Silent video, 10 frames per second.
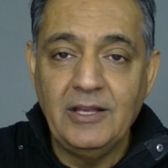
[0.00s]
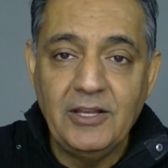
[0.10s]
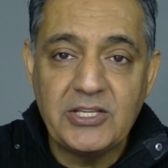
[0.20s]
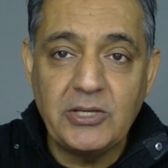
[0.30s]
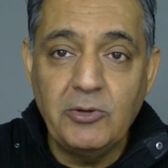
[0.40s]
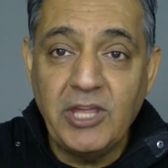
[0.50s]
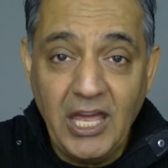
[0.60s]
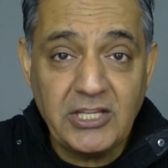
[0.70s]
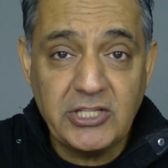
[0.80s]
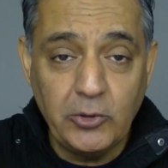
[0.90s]
So you
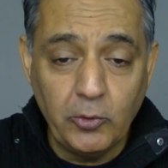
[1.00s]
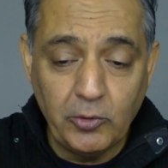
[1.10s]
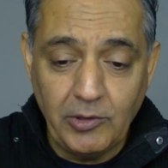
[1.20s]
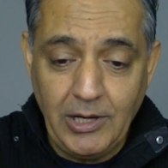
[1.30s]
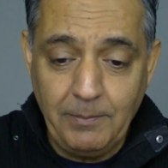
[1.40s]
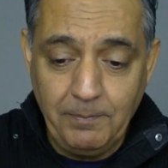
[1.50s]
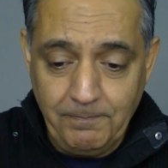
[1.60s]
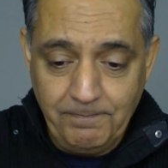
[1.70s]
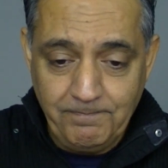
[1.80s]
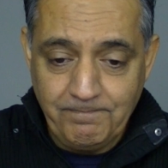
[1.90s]
get your
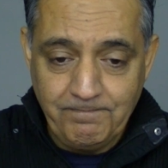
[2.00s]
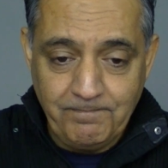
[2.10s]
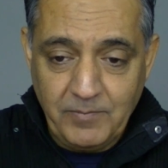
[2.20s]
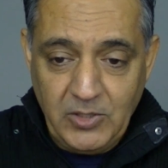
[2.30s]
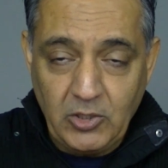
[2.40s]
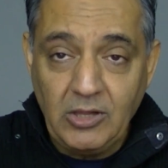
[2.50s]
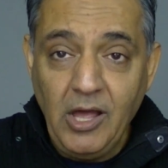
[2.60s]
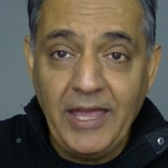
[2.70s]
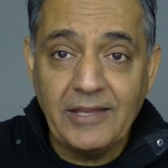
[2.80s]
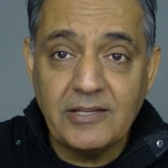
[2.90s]

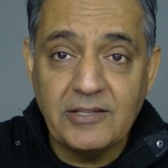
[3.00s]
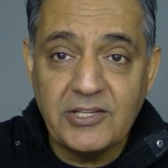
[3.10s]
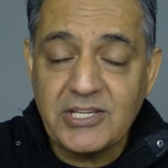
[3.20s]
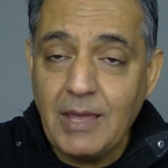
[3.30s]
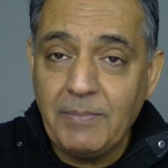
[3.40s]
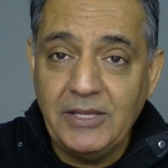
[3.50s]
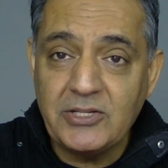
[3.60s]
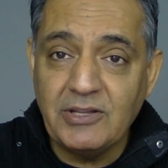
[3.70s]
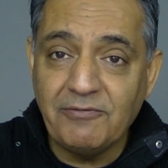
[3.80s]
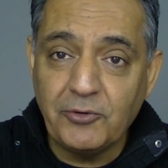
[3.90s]
client to step
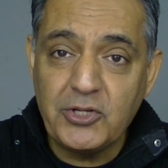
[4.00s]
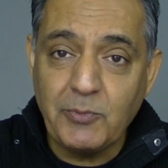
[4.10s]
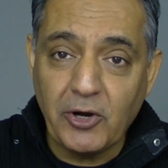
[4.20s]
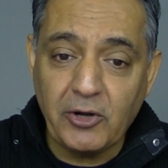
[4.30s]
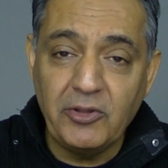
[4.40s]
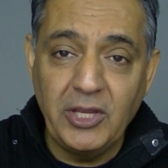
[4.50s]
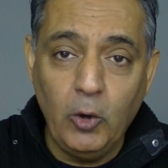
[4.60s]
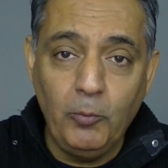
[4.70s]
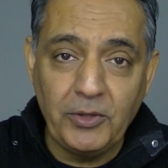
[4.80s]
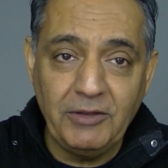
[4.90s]
into the first marker, the
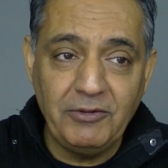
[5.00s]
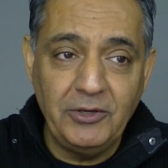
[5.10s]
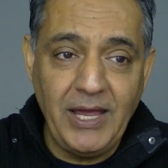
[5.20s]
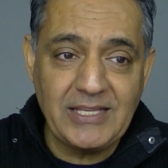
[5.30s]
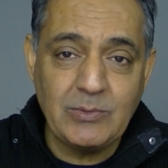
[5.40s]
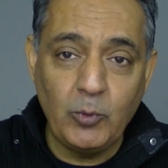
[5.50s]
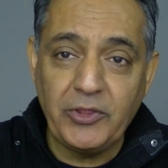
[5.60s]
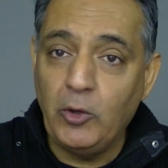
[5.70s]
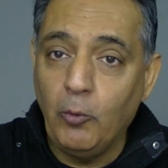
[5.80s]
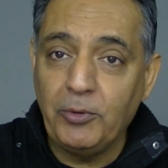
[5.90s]
old belief, and you ask them what
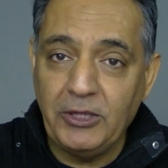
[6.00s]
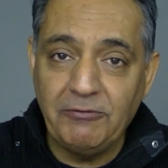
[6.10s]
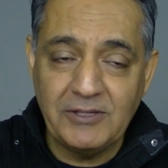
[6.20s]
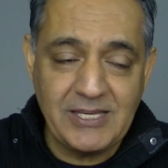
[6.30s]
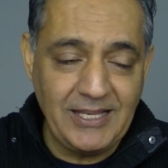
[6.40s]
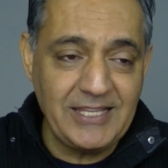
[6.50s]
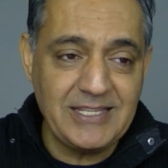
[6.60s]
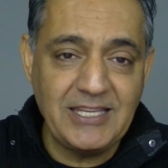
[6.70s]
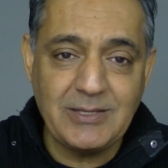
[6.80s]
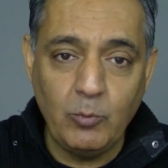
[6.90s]
the old belief is. And let's
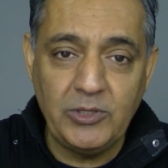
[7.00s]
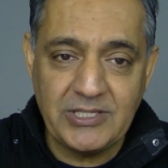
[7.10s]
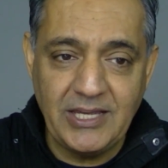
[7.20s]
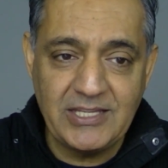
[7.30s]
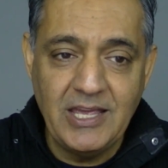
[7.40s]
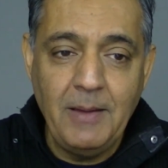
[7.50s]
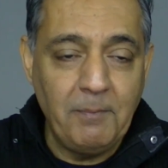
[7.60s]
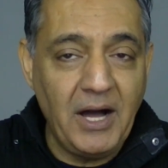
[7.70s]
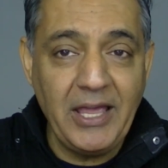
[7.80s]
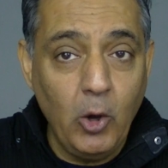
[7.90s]
say someone says,
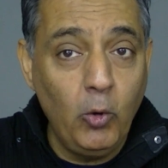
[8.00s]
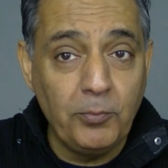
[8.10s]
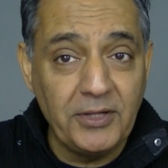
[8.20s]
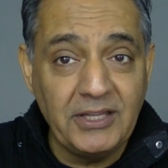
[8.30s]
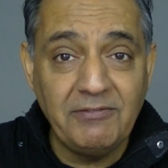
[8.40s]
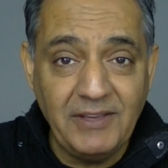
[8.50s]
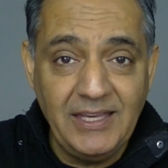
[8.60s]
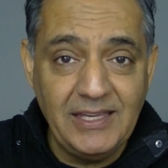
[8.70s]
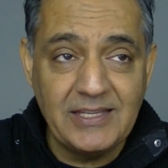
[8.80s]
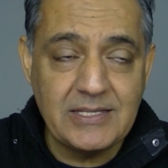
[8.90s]
my old belief
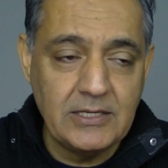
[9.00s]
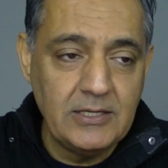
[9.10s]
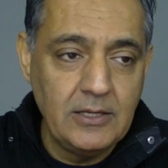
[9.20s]
is,